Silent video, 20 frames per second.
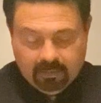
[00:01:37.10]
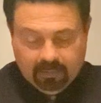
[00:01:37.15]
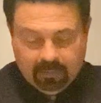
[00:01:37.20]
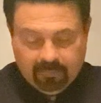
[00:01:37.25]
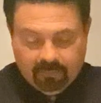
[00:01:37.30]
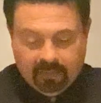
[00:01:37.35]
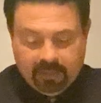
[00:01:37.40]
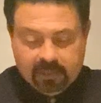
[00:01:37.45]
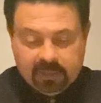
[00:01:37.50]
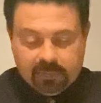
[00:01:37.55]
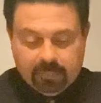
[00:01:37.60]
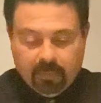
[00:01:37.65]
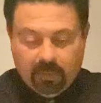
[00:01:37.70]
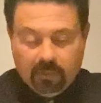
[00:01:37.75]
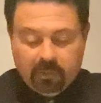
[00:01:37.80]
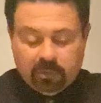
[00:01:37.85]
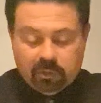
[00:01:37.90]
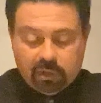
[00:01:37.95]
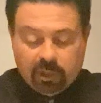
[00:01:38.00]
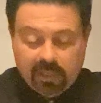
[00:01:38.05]
Then
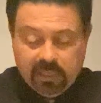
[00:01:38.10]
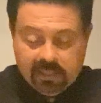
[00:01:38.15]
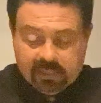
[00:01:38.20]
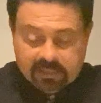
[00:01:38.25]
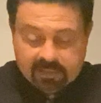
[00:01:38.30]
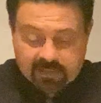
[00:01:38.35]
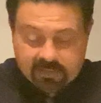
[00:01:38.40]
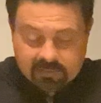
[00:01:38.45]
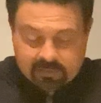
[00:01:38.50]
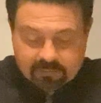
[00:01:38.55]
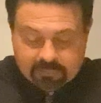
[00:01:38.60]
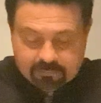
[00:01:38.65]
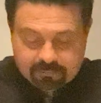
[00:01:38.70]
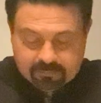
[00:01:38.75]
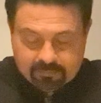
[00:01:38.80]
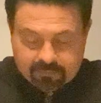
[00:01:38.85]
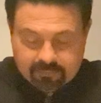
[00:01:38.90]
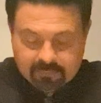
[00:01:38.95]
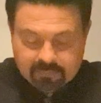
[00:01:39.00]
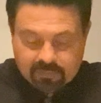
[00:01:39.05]
spoke Jesus
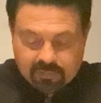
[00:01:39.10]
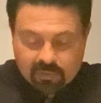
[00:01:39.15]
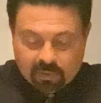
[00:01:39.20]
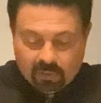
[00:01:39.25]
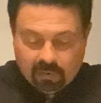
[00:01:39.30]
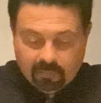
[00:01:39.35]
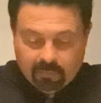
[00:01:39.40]
to the